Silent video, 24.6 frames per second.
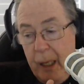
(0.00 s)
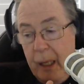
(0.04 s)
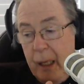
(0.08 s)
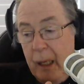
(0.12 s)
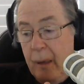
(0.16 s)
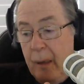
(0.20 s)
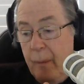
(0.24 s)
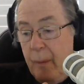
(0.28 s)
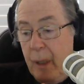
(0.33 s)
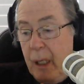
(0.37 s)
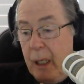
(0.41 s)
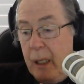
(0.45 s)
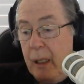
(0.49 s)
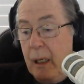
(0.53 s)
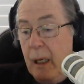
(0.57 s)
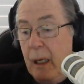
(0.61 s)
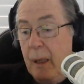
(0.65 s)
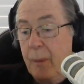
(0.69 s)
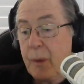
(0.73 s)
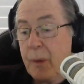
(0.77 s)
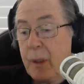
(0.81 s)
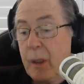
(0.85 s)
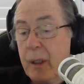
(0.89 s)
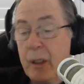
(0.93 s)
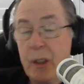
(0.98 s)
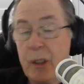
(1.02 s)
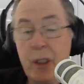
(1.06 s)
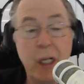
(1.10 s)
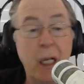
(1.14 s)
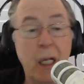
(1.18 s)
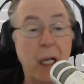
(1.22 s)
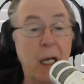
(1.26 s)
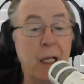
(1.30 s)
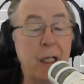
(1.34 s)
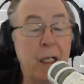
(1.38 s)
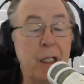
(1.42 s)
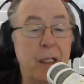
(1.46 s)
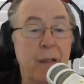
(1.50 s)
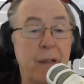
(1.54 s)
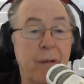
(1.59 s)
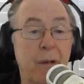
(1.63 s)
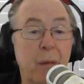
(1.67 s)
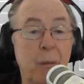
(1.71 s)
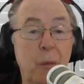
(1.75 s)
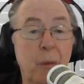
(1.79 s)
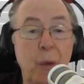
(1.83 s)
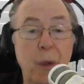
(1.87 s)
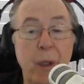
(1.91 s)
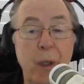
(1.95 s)
How many up to the challenge? You've
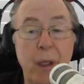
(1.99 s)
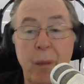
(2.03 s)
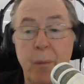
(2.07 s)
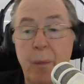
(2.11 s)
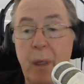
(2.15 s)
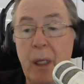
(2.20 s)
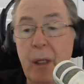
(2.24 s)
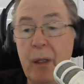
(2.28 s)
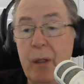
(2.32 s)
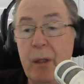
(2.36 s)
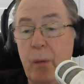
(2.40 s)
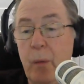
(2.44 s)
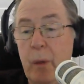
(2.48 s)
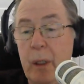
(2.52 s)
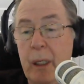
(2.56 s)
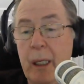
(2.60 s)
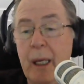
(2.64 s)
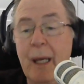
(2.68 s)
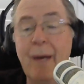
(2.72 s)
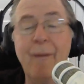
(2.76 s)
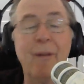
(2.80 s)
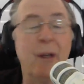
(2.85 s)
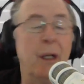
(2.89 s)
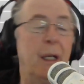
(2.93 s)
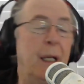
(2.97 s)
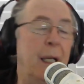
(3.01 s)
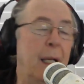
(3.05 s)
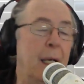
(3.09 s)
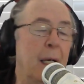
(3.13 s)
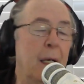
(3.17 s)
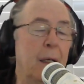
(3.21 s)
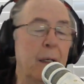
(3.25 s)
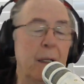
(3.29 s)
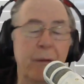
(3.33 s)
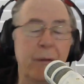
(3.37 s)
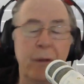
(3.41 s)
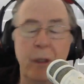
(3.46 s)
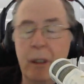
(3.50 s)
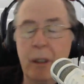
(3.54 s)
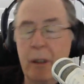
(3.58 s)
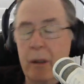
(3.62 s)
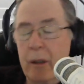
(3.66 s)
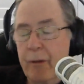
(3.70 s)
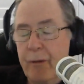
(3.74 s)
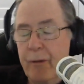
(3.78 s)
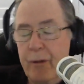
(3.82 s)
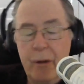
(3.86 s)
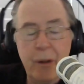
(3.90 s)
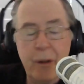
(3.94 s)
got more than a month. Well, you haven't now. You've only
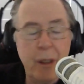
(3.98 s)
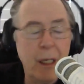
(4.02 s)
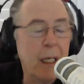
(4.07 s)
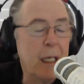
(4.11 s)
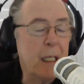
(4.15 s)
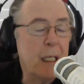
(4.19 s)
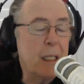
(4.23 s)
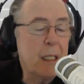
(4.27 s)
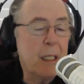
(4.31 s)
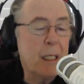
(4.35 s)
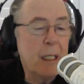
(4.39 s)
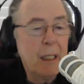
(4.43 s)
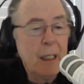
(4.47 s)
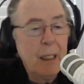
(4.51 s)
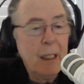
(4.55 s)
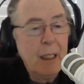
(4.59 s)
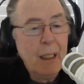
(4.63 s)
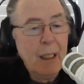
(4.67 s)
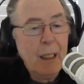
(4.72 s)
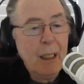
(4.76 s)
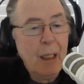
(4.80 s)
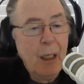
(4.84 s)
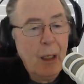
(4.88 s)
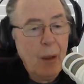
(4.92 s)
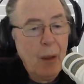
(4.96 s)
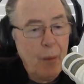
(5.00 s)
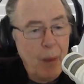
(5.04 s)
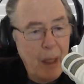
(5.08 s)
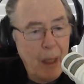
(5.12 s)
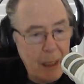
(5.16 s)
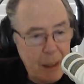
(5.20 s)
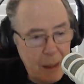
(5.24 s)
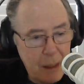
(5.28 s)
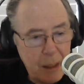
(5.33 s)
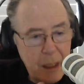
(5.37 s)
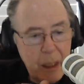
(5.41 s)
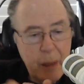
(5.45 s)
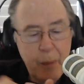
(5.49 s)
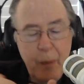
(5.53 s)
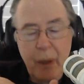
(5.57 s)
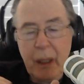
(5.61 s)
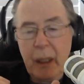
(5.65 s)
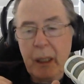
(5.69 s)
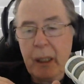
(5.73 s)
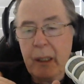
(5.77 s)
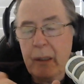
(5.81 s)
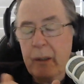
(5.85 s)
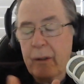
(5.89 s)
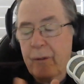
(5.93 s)
got a few days, but it's
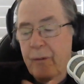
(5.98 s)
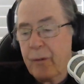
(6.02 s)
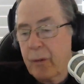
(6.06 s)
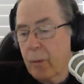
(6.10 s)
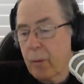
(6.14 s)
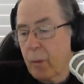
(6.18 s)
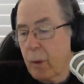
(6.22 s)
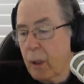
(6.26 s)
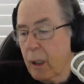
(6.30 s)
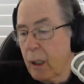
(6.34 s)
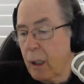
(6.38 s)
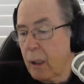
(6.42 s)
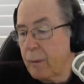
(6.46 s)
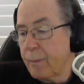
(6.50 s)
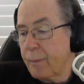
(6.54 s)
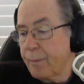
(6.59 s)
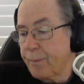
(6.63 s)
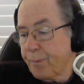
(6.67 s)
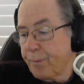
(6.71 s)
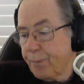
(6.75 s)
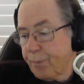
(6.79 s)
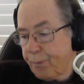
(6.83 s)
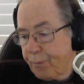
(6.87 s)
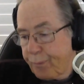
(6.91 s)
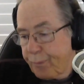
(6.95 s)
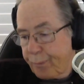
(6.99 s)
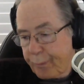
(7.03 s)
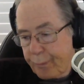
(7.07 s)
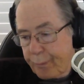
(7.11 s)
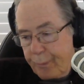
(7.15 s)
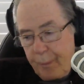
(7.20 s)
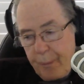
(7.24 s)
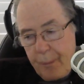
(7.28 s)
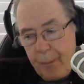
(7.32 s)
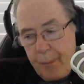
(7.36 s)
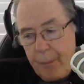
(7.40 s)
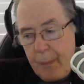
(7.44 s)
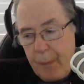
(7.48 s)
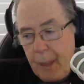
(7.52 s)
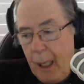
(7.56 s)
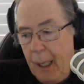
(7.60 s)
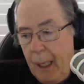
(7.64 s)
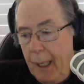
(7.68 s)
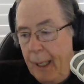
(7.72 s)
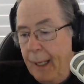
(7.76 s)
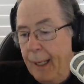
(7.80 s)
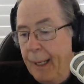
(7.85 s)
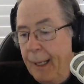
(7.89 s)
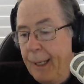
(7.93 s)
been going for a while.
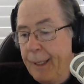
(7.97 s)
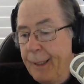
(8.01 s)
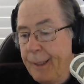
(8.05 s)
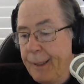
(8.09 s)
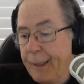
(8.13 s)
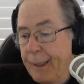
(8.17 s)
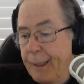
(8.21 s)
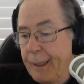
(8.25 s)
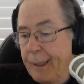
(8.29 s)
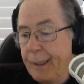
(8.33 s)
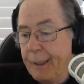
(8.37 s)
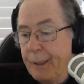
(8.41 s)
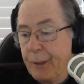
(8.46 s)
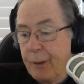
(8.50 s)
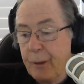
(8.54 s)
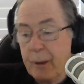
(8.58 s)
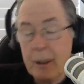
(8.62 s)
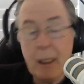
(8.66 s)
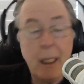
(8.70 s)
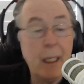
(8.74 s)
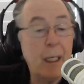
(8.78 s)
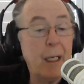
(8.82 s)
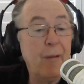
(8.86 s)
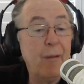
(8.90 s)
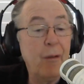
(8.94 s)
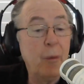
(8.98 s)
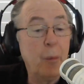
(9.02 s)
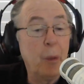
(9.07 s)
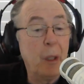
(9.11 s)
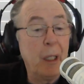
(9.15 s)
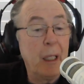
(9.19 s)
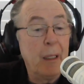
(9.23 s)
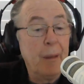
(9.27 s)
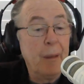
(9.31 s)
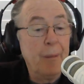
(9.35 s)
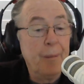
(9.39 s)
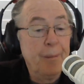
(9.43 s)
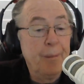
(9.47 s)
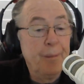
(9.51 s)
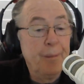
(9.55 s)
And good luck, everybody.